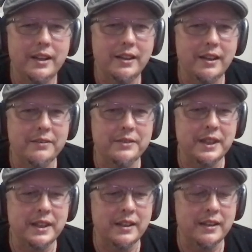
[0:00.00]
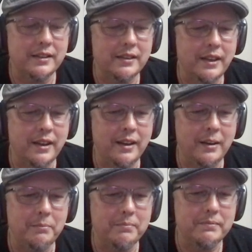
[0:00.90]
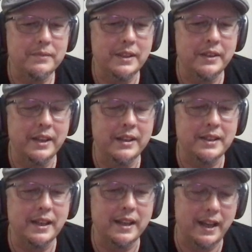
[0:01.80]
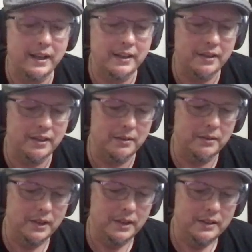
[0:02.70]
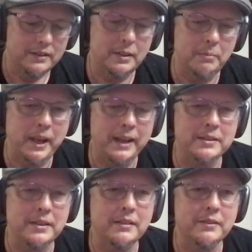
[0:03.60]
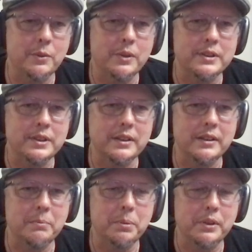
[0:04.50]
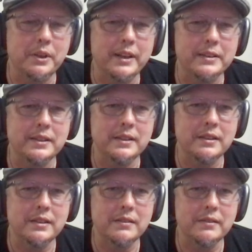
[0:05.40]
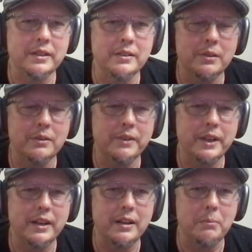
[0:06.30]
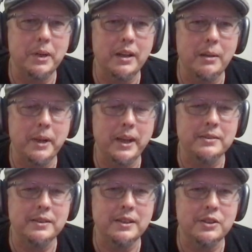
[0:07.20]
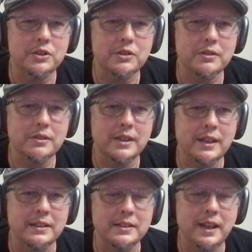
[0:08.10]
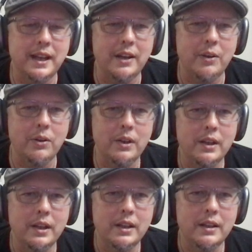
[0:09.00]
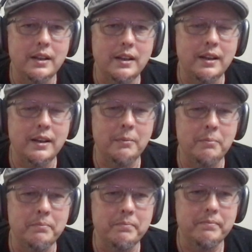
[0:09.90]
of singing. And then as I got into Manson, of course, it progressed into a very Marilyn Manson-ish kind of style. Um,